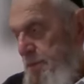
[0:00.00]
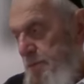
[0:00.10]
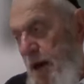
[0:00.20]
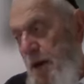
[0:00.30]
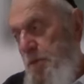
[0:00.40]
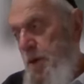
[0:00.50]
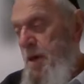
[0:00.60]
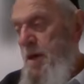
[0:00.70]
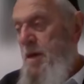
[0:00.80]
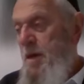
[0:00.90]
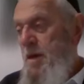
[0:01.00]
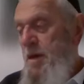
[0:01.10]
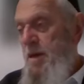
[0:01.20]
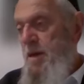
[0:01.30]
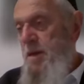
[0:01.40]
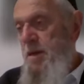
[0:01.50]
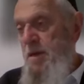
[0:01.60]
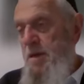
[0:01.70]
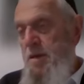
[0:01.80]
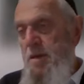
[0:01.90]
maybe
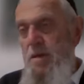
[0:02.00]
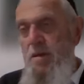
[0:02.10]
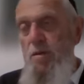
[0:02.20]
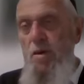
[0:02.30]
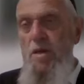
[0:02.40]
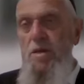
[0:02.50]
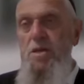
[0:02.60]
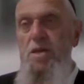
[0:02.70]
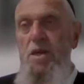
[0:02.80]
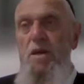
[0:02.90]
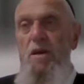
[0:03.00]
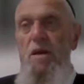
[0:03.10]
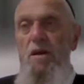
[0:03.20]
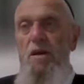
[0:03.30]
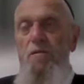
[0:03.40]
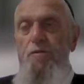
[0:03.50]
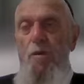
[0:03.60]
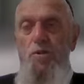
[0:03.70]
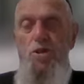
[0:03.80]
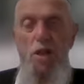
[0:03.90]
you can see
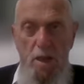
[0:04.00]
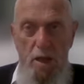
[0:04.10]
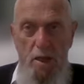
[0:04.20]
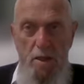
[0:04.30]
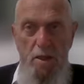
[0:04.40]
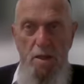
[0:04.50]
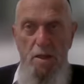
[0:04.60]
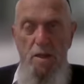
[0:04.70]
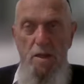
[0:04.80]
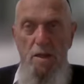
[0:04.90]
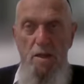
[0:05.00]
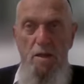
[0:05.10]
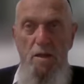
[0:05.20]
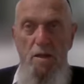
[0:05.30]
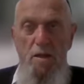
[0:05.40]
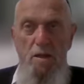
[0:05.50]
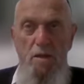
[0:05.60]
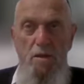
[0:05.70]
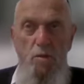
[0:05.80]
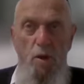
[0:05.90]
from children
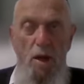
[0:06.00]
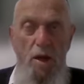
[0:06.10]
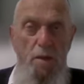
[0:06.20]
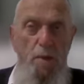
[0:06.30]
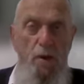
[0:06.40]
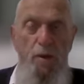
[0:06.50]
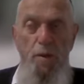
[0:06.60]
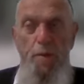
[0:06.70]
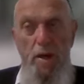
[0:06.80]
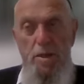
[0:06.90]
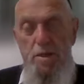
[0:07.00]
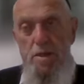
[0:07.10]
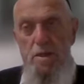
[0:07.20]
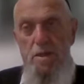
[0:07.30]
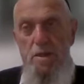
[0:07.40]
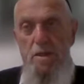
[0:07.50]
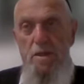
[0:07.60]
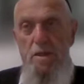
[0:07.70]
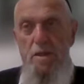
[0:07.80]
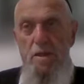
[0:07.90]
to learn about the parents.
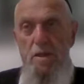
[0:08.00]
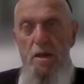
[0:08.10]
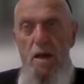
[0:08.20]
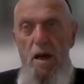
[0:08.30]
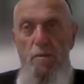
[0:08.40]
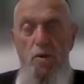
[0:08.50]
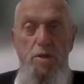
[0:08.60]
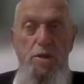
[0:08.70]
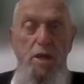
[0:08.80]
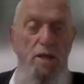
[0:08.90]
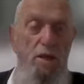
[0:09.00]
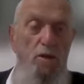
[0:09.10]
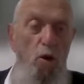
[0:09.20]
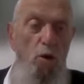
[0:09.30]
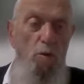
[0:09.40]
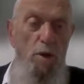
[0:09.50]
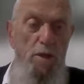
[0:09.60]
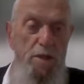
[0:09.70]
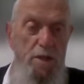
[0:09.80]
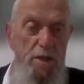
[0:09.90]
I'm not saying that
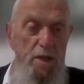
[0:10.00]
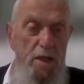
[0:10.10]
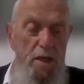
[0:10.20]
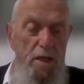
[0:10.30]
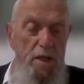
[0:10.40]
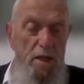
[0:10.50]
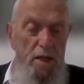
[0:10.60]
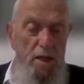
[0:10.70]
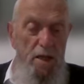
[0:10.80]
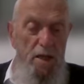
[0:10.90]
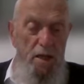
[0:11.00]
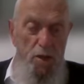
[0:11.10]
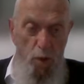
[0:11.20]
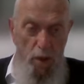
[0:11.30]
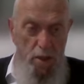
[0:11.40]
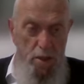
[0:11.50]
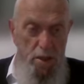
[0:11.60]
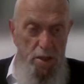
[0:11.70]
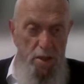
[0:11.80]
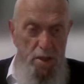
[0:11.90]
always it
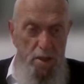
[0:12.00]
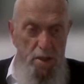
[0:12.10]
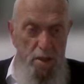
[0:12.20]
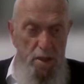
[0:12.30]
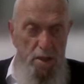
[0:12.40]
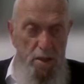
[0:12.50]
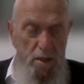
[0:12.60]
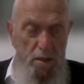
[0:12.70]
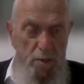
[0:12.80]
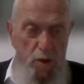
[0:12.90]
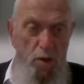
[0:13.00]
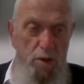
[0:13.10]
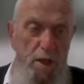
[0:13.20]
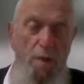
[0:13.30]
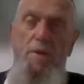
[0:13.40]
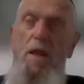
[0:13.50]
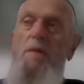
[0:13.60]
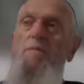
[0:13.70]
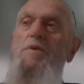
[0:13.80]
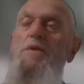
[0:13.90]
works, because
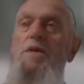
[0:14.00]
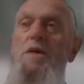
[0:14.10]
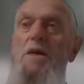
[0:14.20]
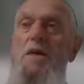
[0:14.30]
sometimes